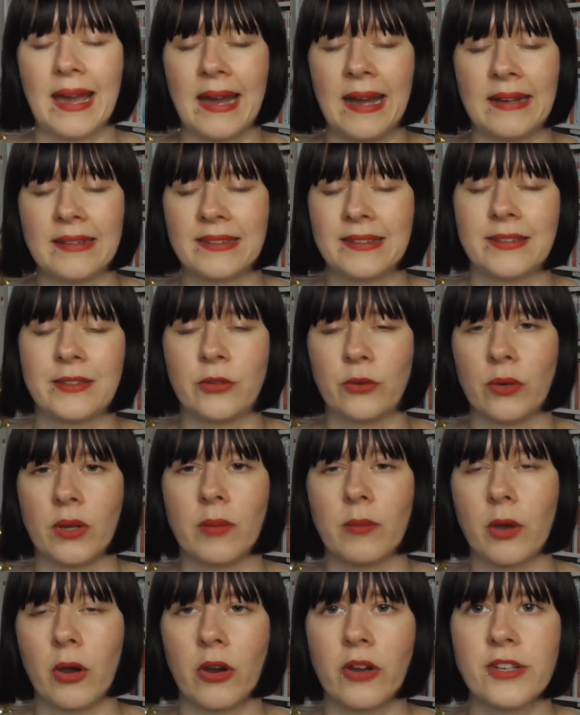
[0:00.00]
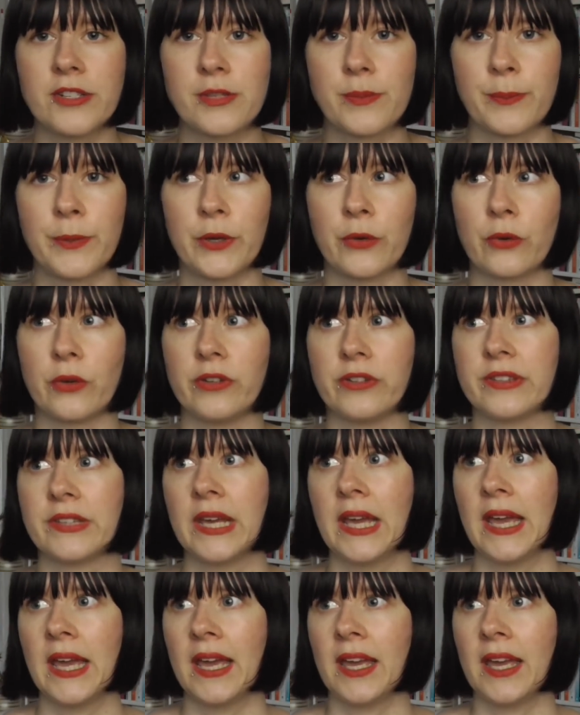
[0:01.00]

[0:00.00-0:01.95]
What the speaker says: ass during March because,